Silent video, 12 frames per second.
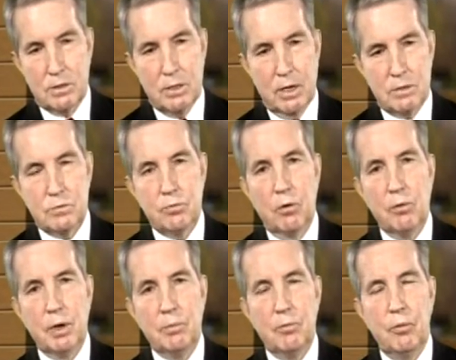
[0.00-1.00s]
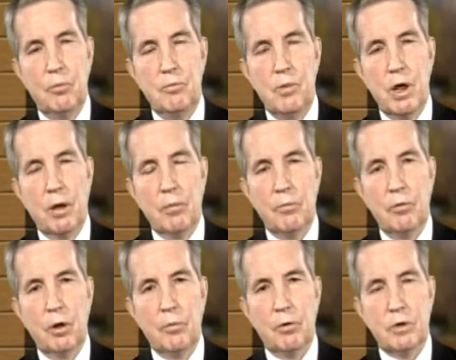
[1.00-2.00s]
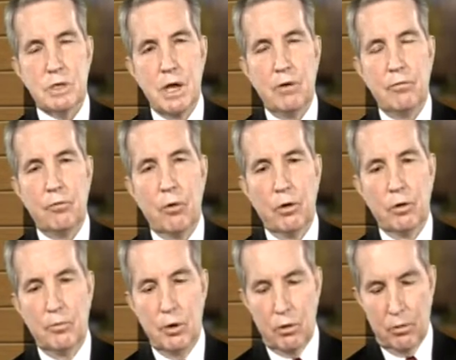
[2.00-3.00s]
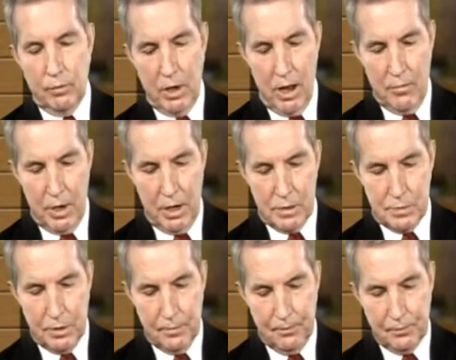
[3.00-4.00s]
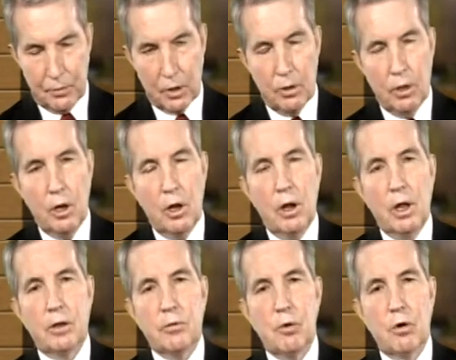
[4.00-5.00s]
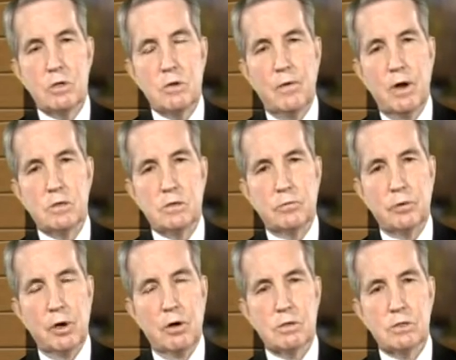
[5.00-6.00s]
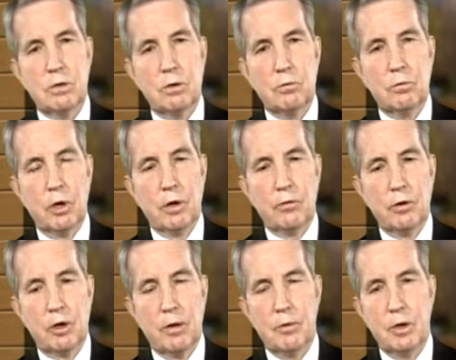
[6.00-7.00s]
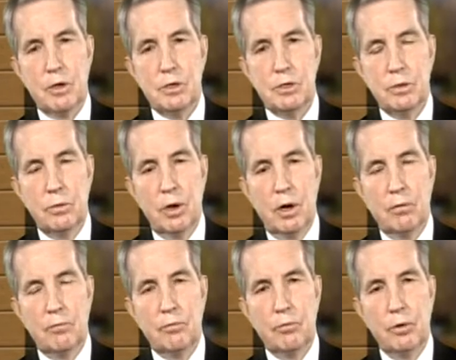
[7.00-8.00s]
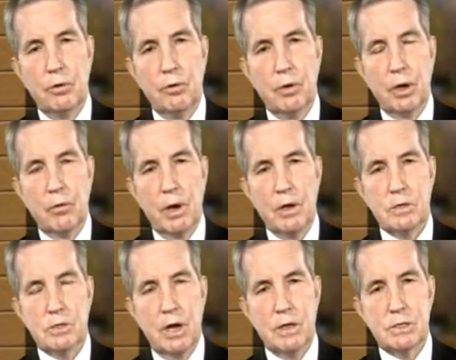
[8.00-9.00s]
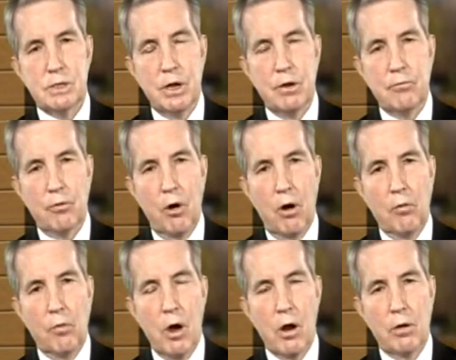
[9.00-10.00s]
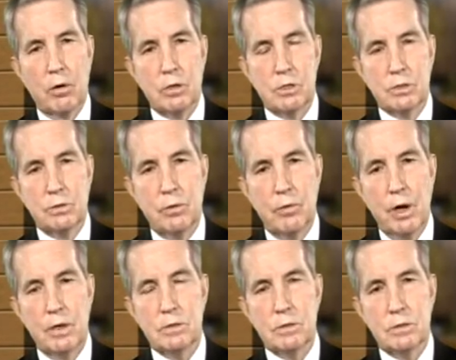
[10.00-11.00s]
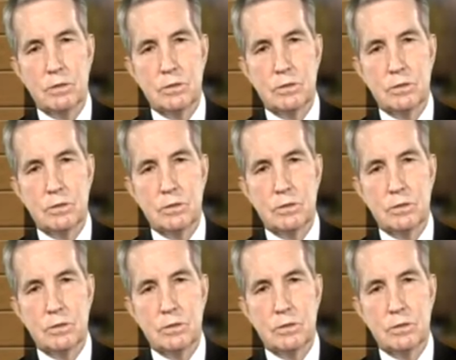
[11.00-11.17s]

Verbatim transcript: that's what we presented for the Bureau of Land Management. At the Board of Supervisors, we also took up the issue of doing a rate design study for our water and sewer rates.